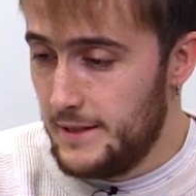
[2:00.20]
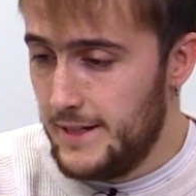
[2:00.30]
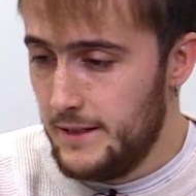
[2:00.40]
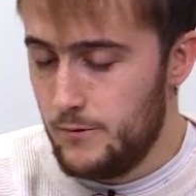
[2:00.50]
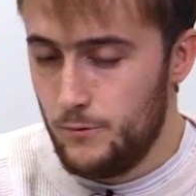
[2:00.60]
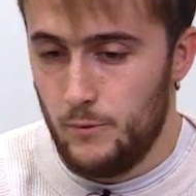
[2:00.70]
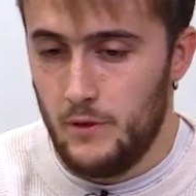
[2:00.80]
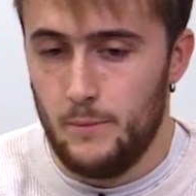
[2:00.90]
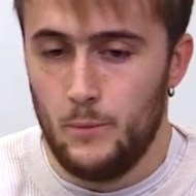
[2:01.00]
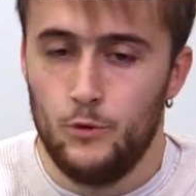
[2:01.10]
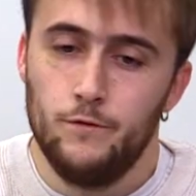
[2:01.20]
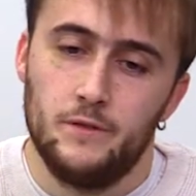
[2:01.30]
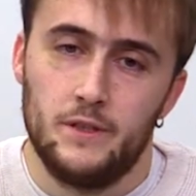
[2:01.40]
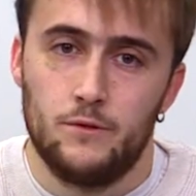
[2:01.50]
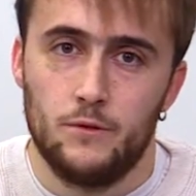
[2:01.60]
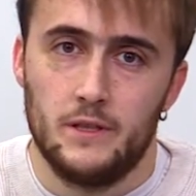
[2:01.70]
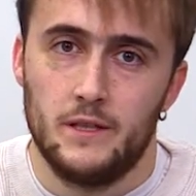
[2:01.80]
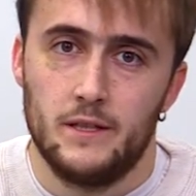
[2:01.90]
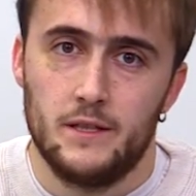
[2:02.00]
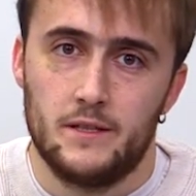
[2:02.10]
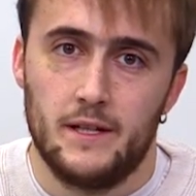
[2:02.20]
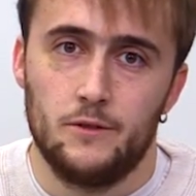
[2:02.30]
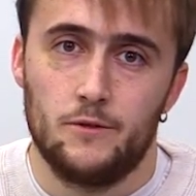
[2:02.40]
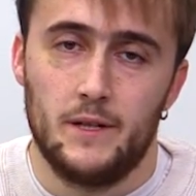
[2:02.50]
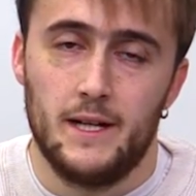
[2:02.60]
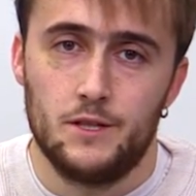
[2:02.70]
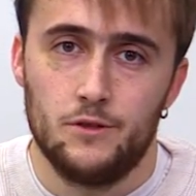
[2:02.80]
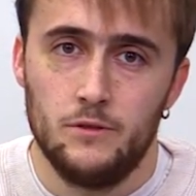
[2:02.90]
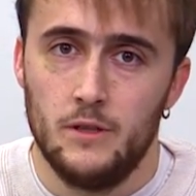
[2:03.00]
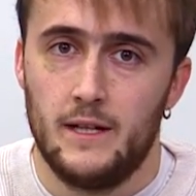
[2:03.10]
that, we will move into the second reaction,